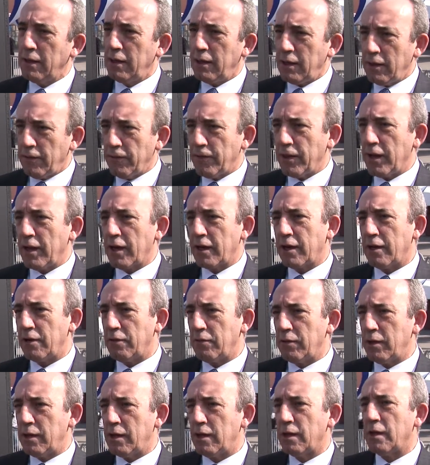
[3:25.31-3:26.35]
in their
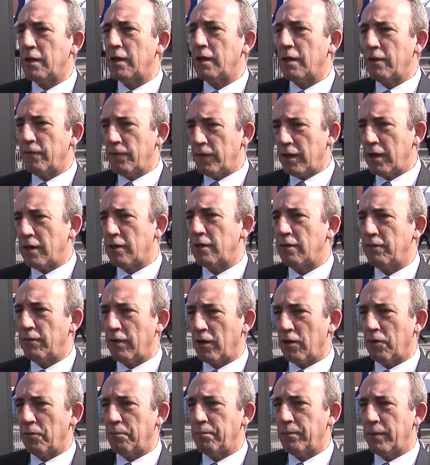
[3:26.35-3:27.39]
career, in their
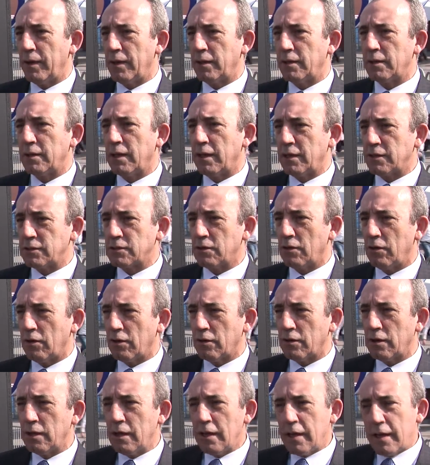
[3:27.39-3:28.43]
development, and so on?